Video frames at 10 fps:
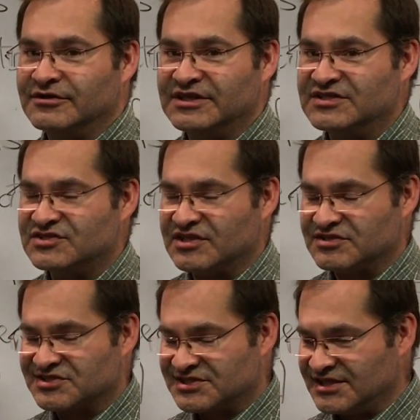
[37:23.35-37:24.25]
needs to
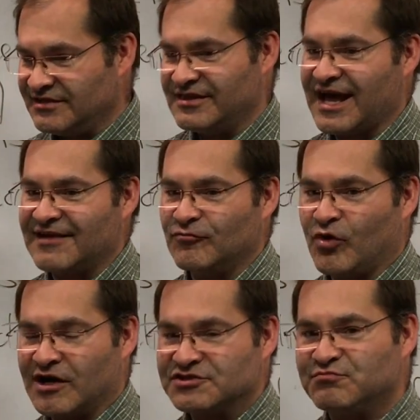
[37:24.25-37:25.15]
see that
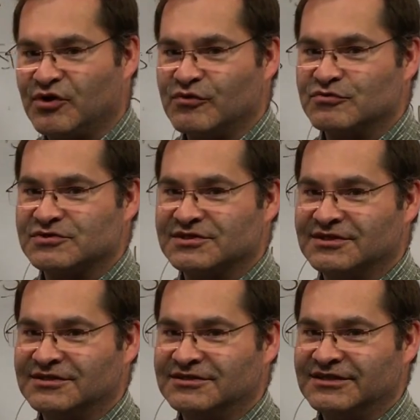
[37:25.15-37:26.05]
watch post
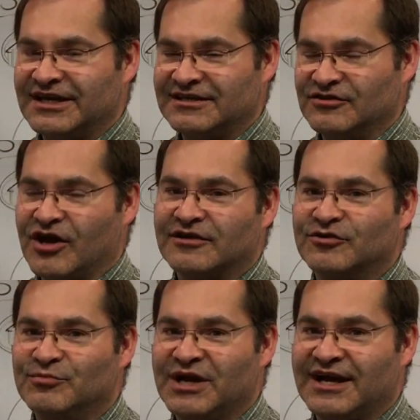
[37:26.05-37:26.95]
and not
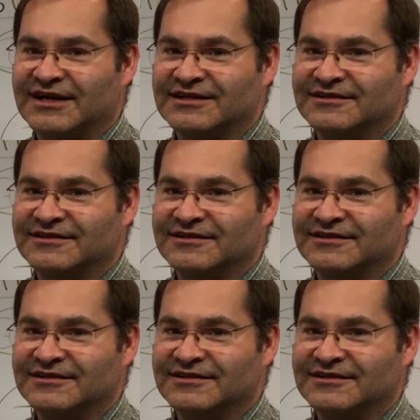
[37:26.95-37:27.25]
go back.